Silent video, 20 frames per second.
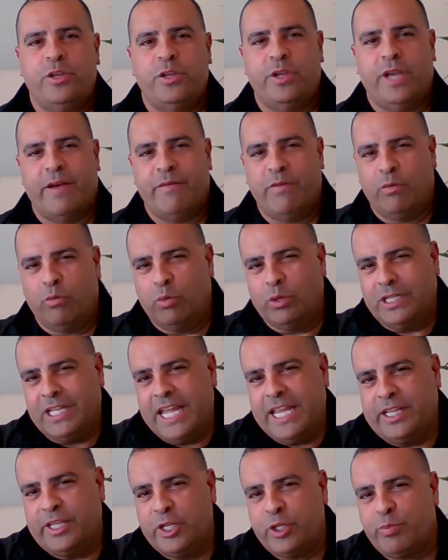you have a
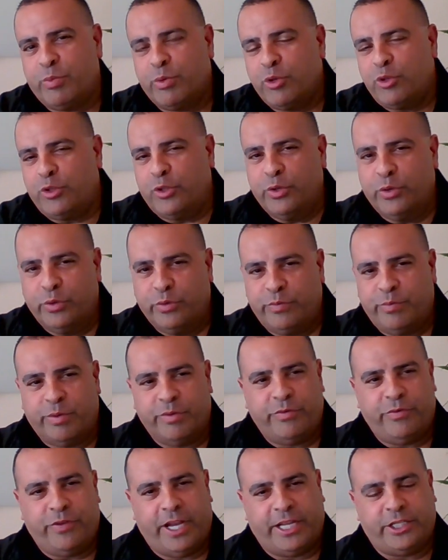relentless pursuit of
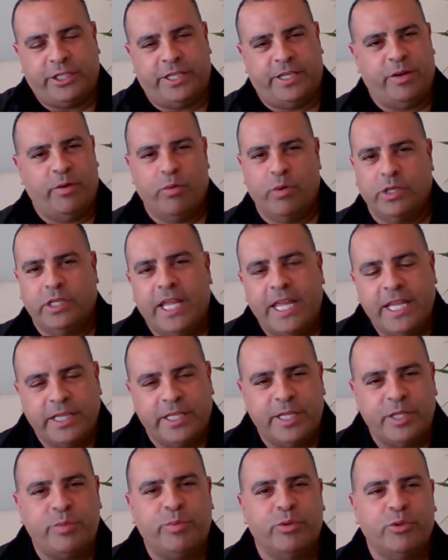perfection, a
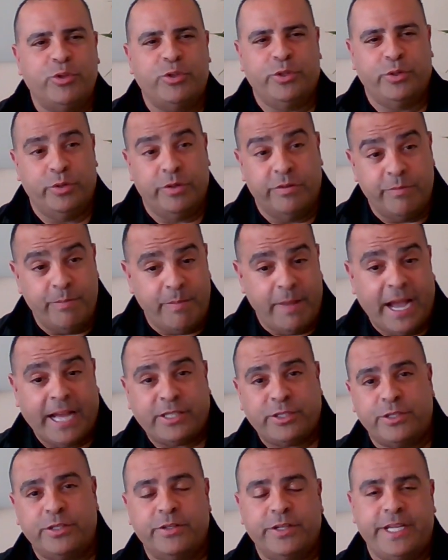relentless pursuit of
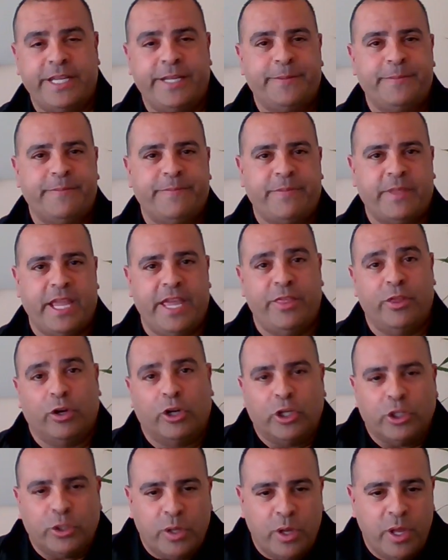mastery. And there
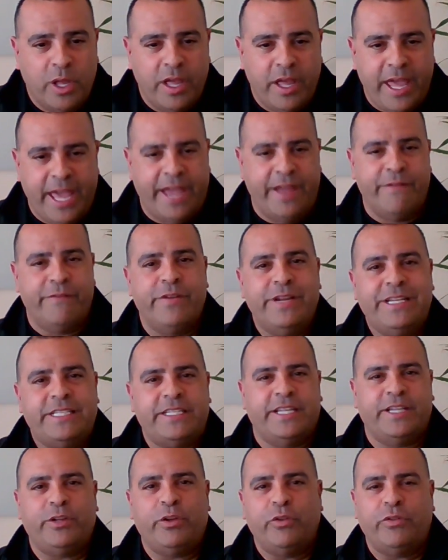are every
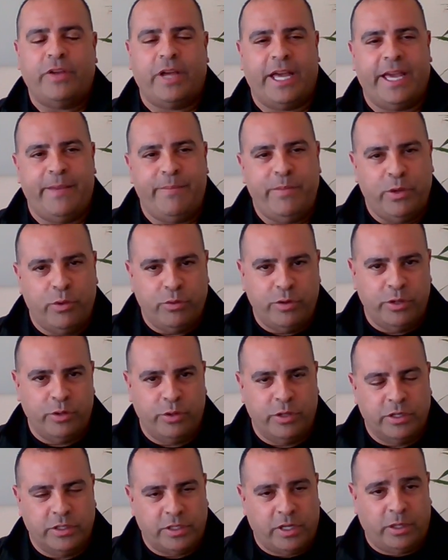single time you do,
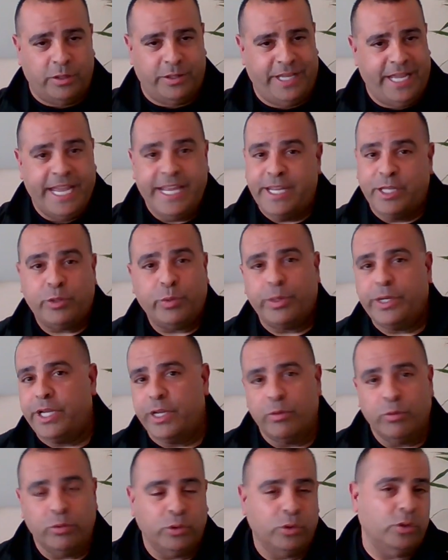there's all the 80-20
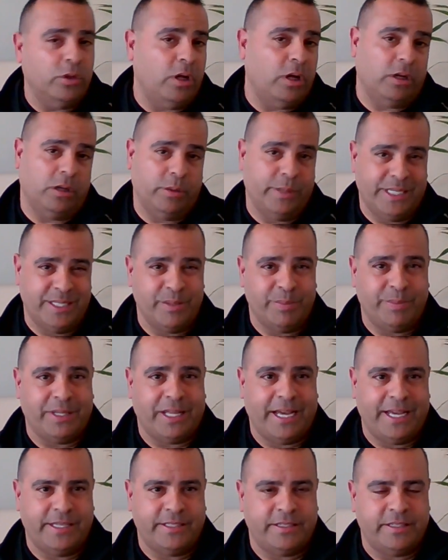rule always
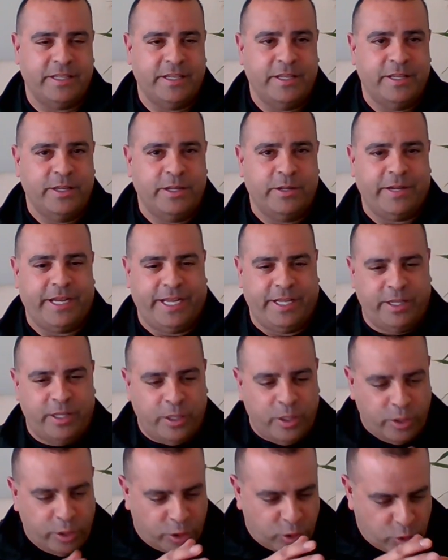applies, right?
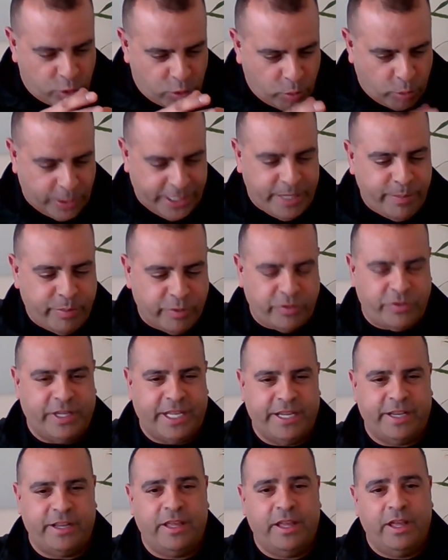
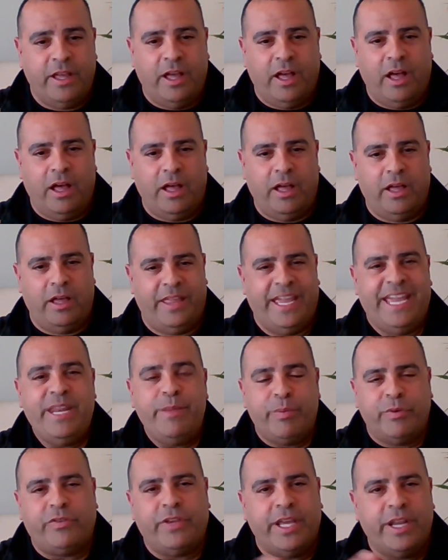20%,
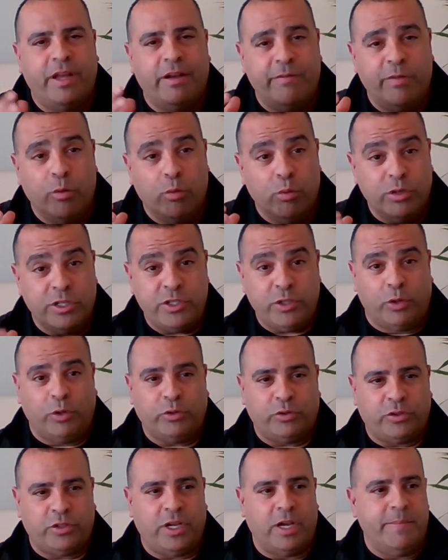80% of the
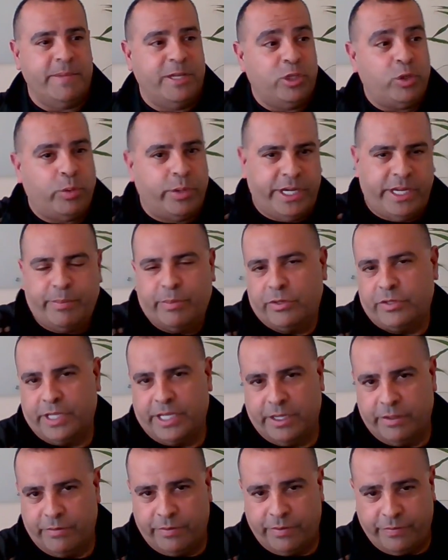results come in 20%
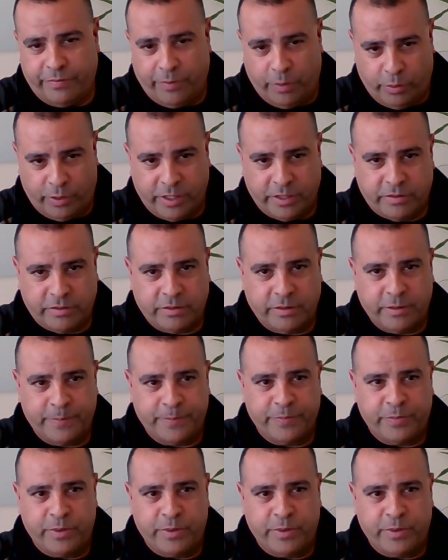of the focus.